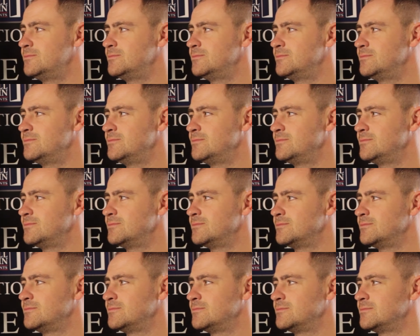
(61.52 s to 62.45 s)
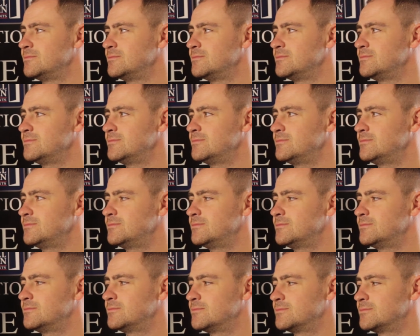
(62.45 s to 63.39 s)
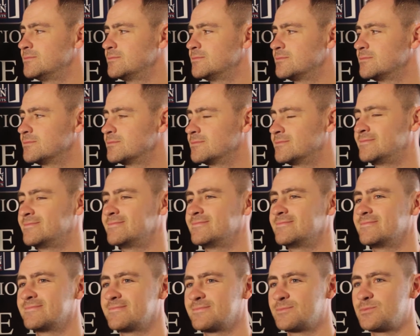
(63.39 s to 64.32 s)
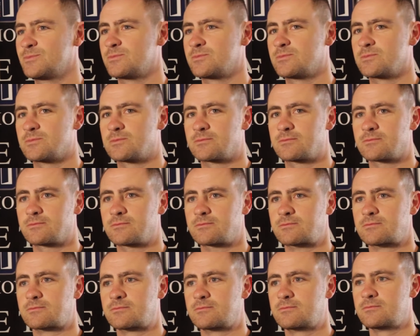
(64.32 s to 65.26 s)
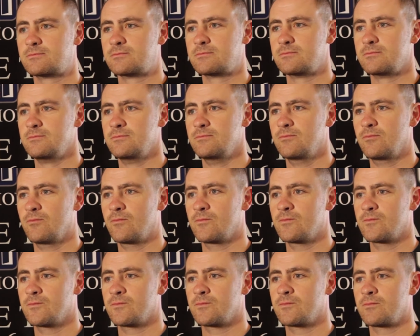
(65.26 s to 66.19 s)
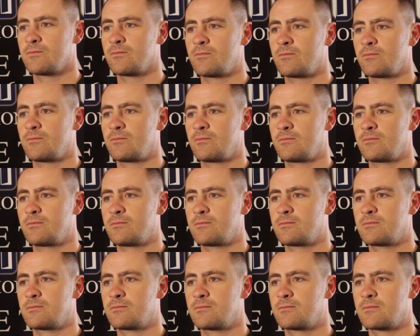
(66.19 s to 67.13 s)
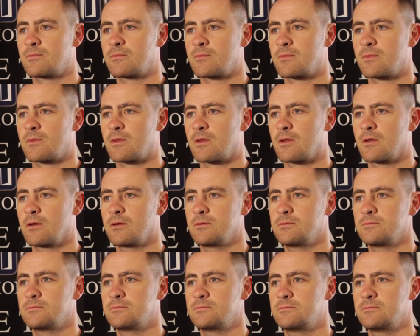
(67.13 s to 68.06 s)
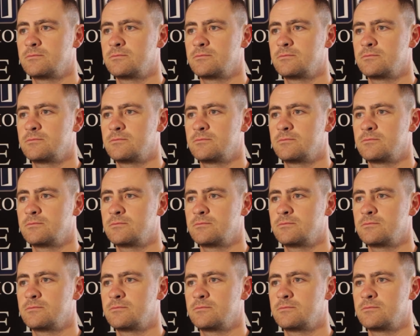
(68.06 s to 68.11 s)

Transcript: (not speaking)